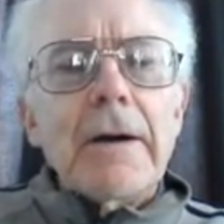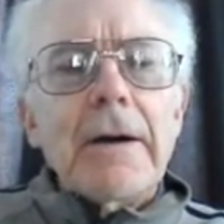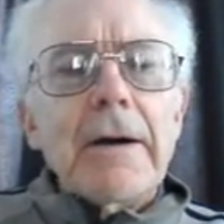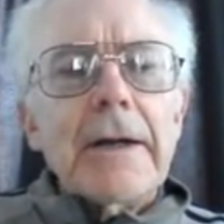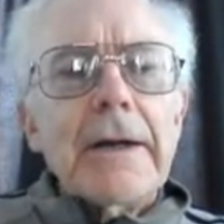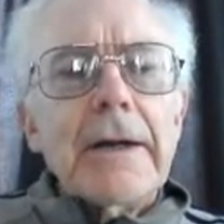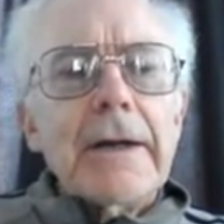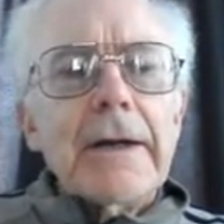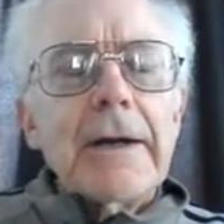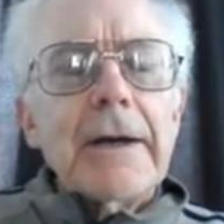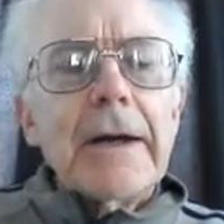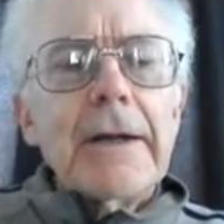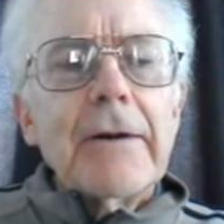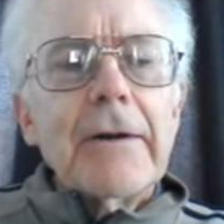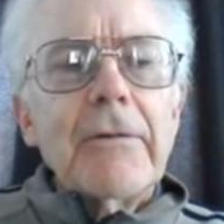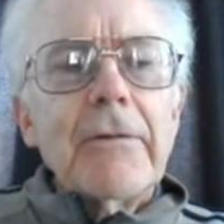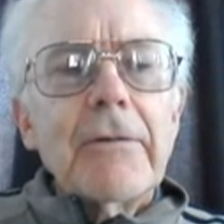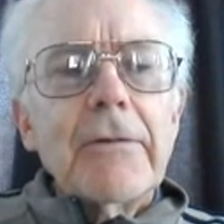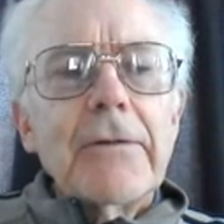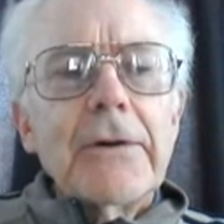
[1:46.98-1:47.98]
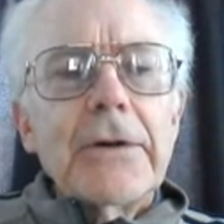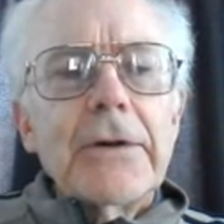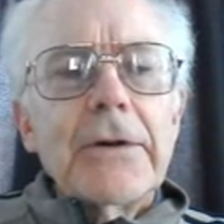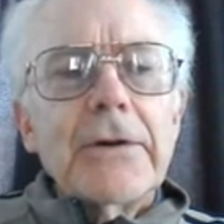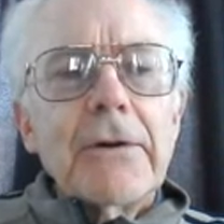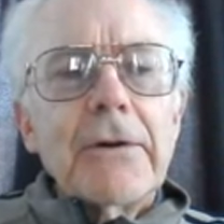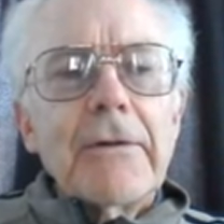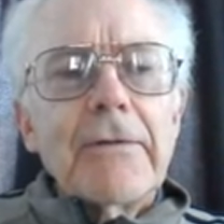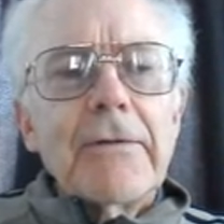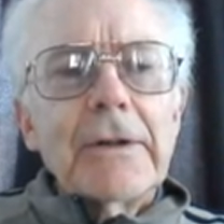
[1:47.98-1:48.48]
Yeah, and Lord
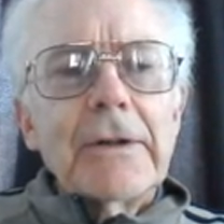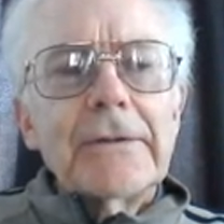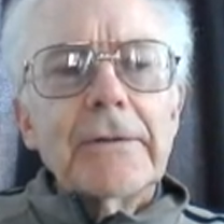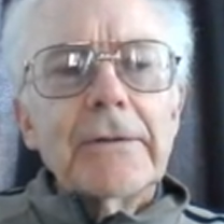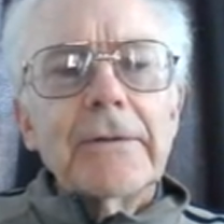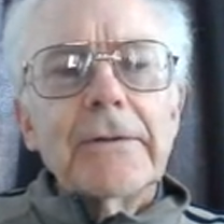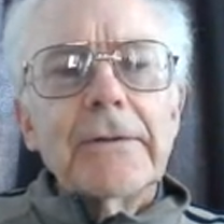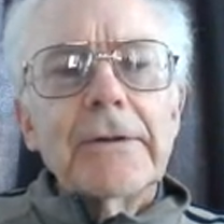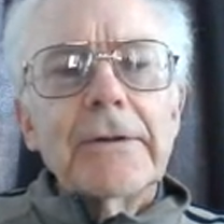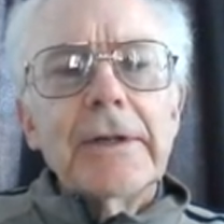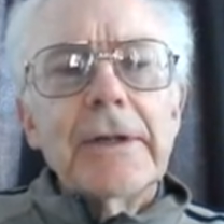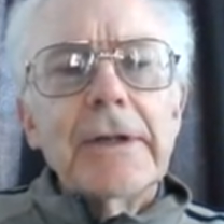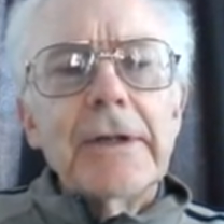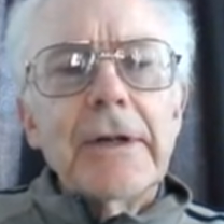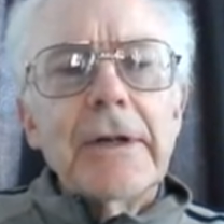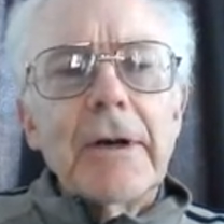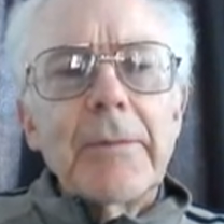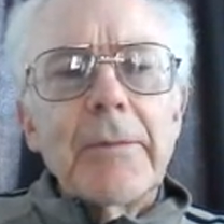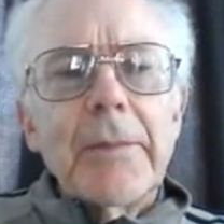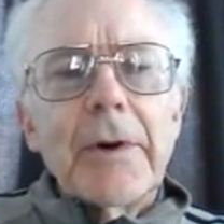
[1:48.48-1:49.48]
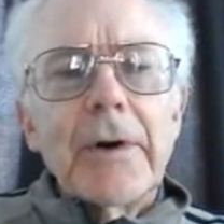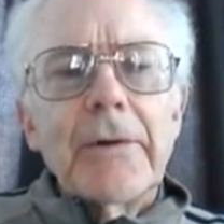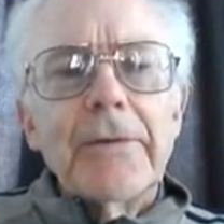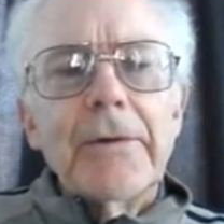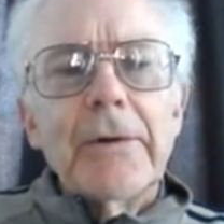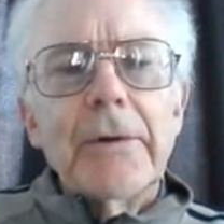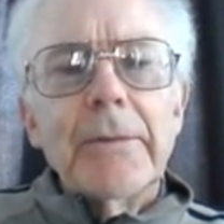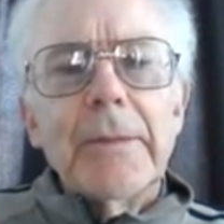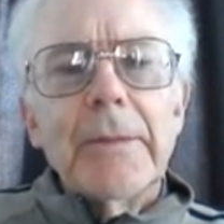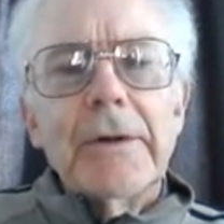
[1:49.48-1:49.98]
John Russell said, a
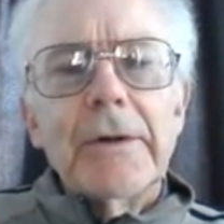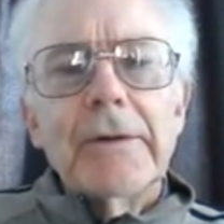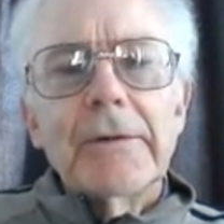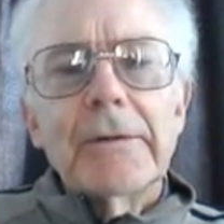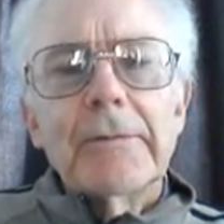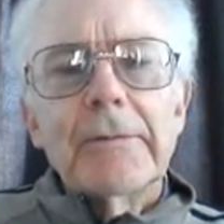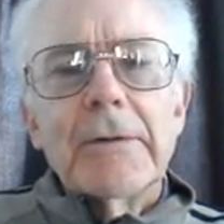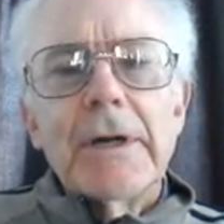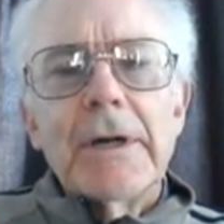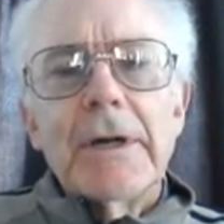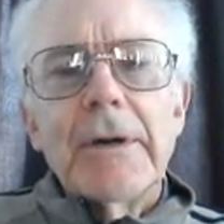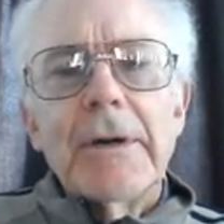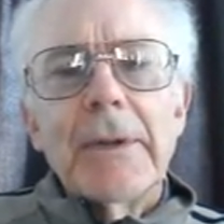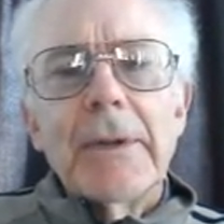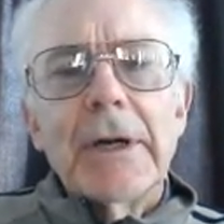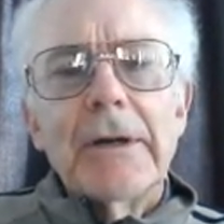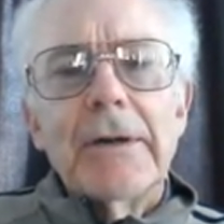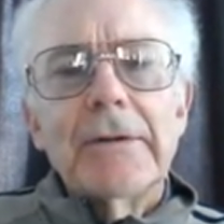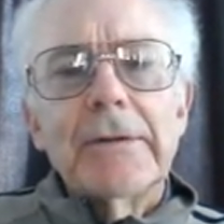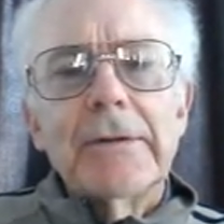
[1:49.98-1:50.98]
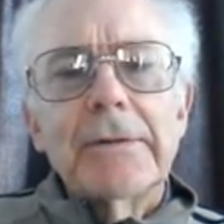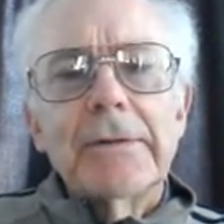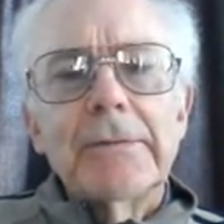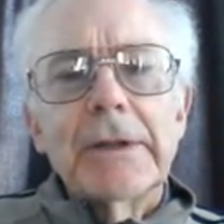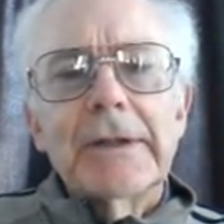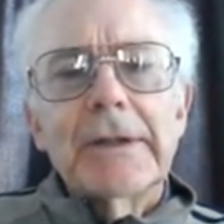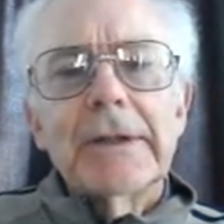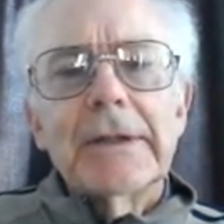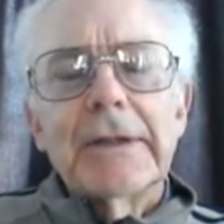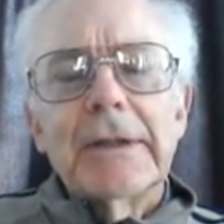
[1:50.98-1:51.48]
proverb is one man's
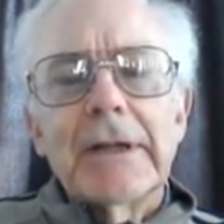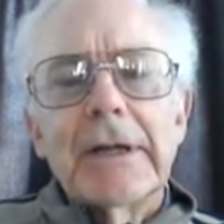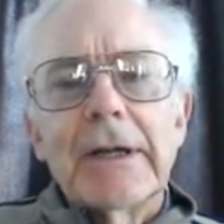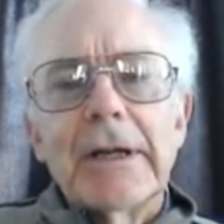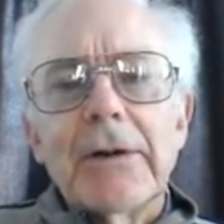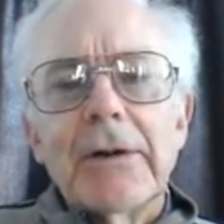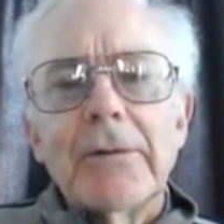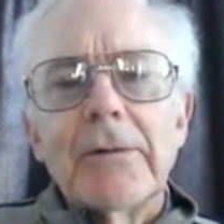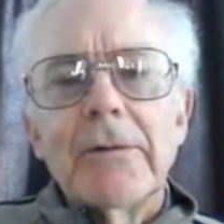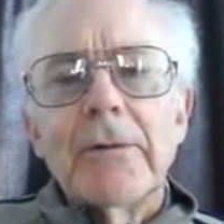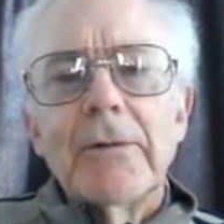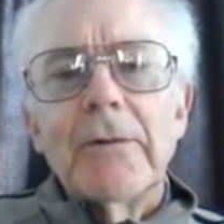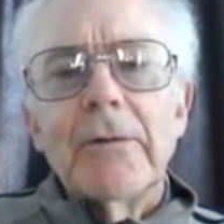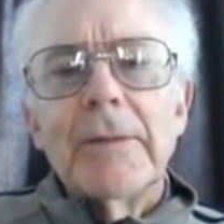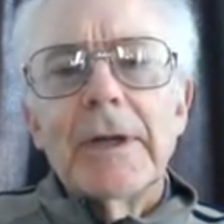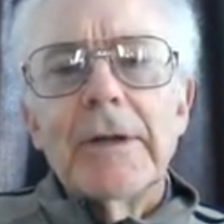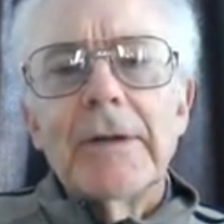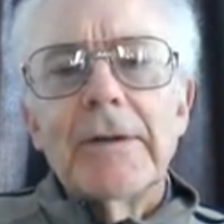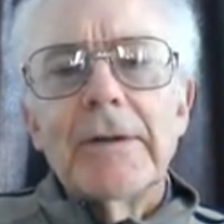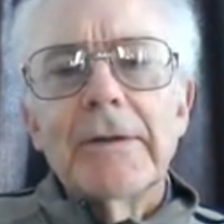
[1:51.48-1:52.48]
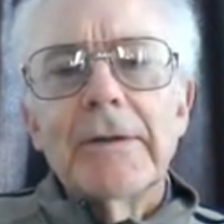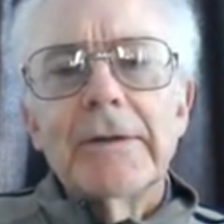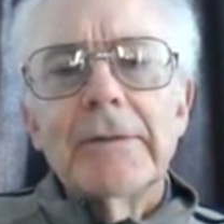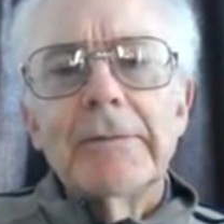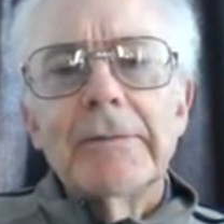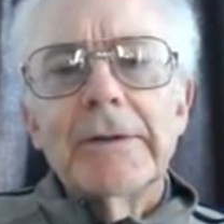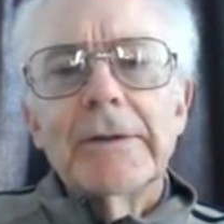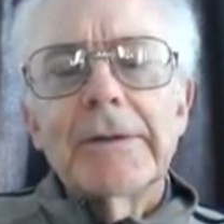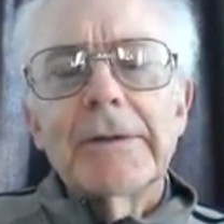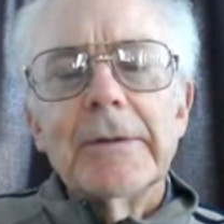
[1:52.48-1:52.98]
wit and all men's
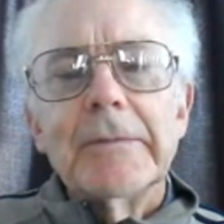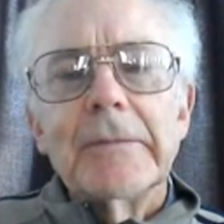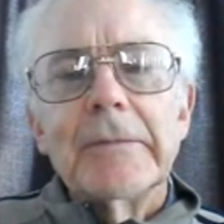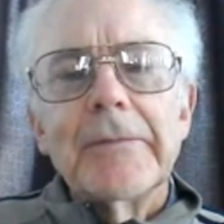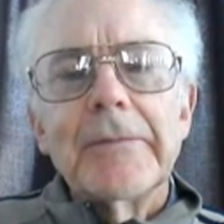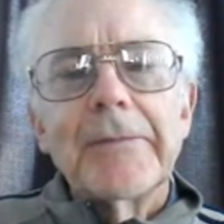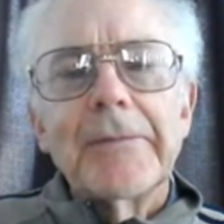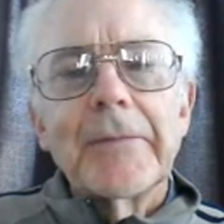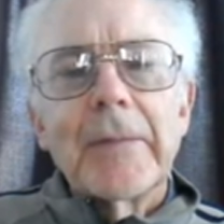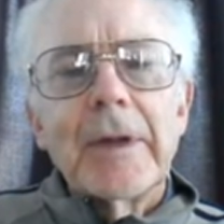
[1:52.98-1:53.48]
wisdom.